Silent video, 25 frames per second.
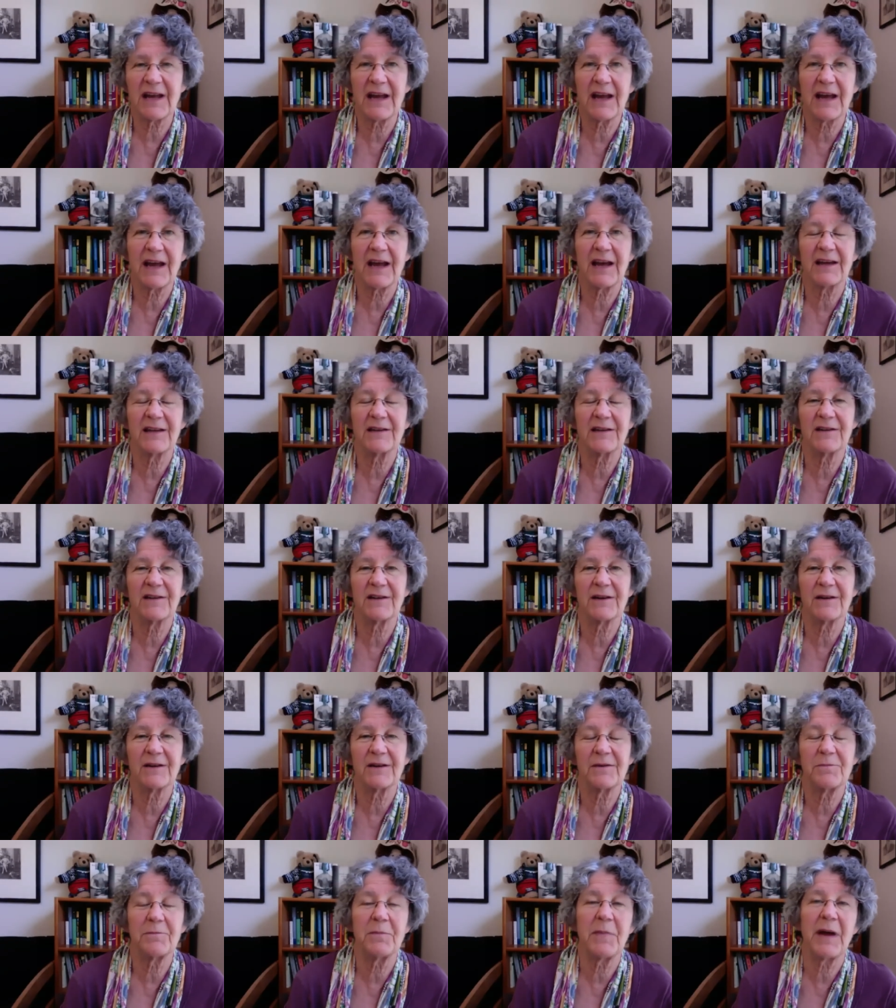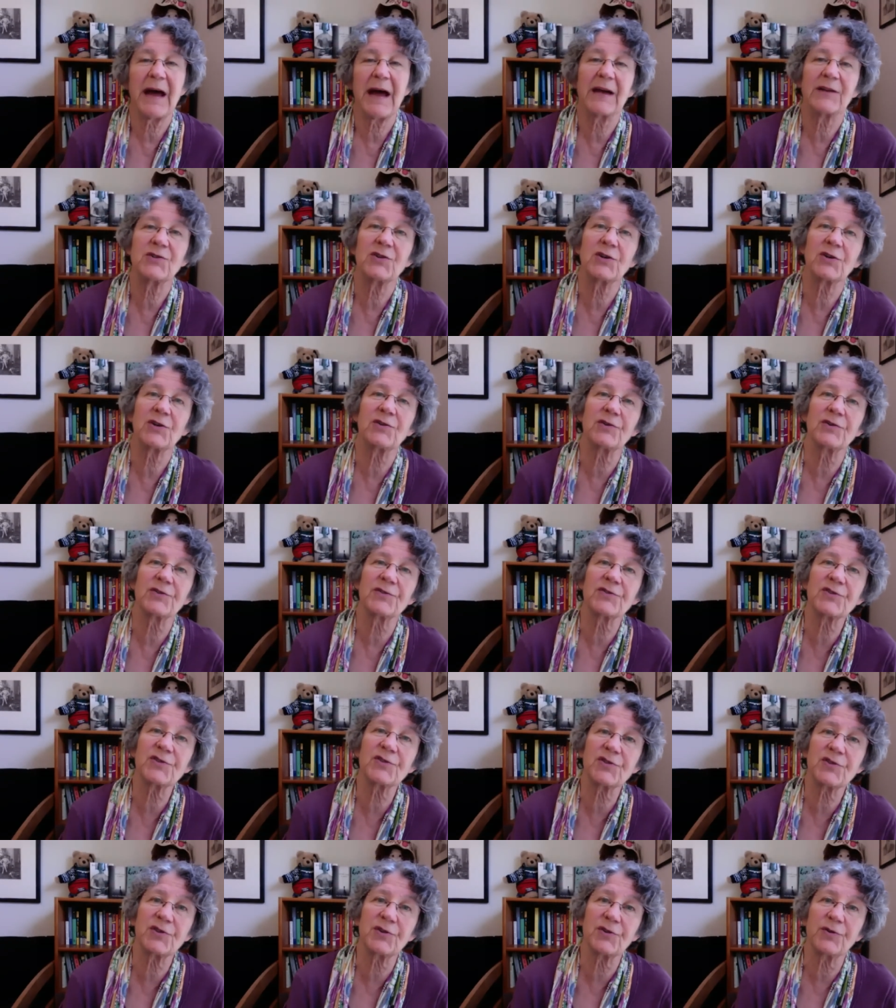and magical
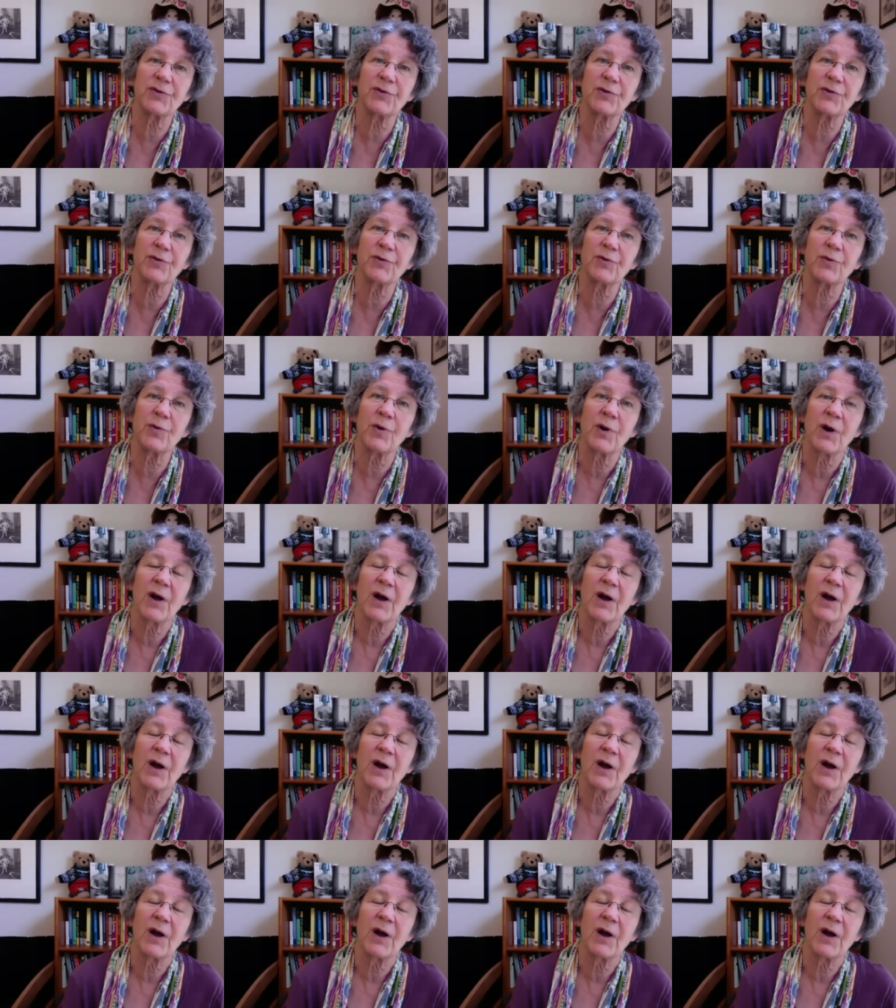stew